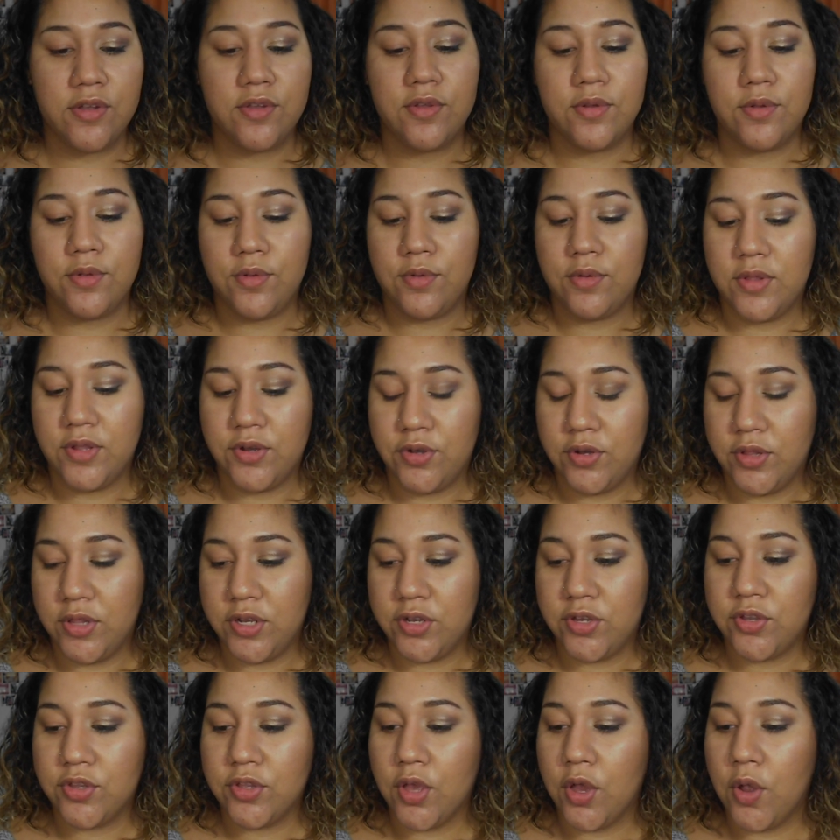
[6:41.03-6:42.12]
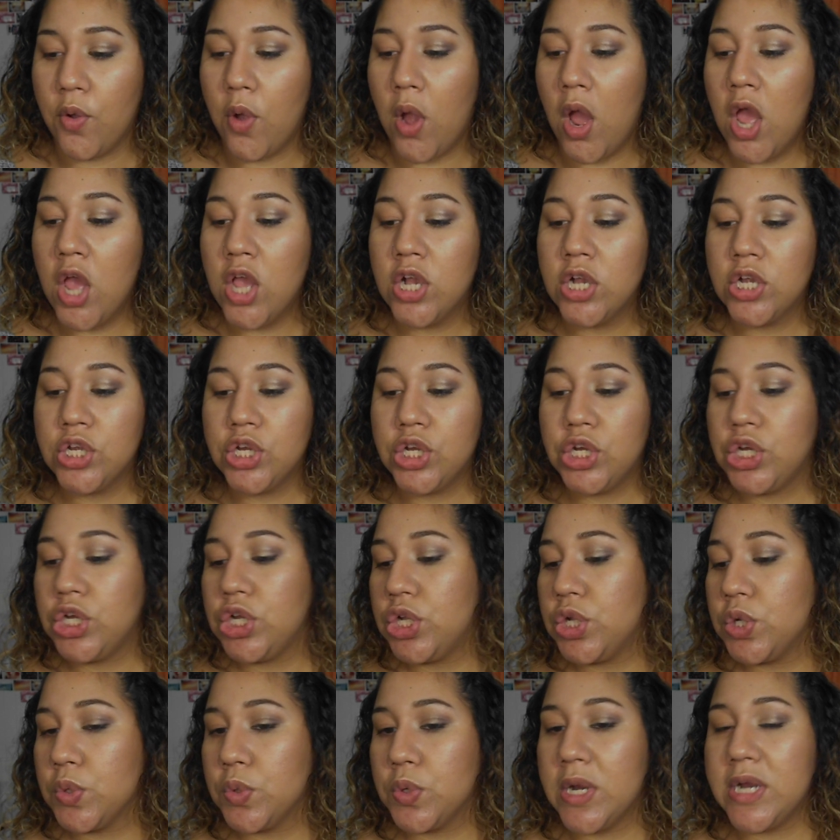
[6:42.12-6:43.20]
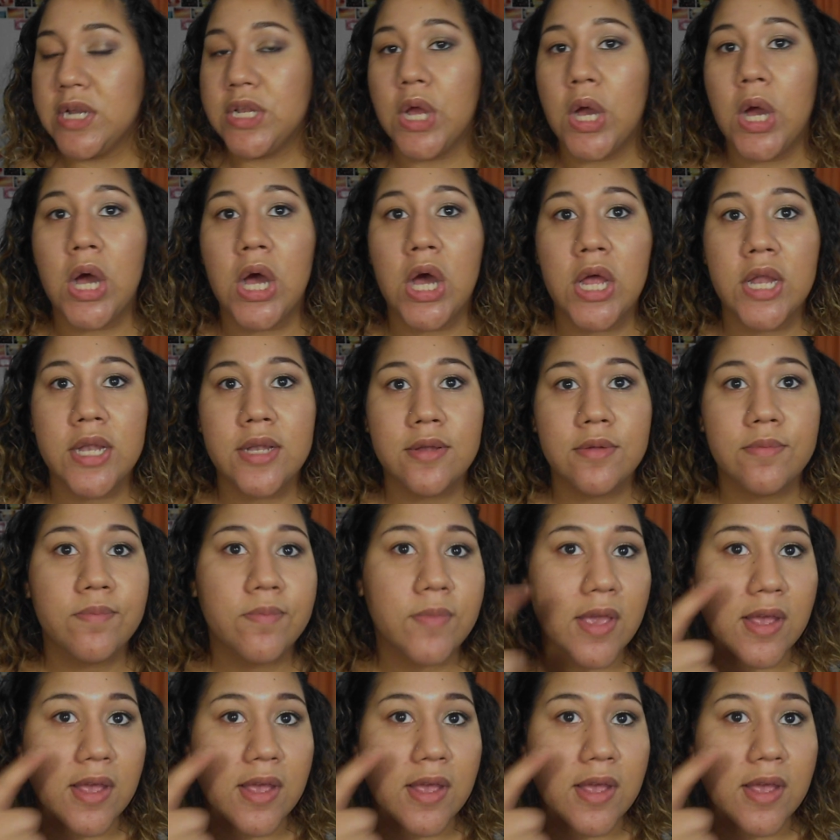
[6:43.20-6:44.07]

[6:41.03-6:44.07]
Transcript: so you literally just go straight on.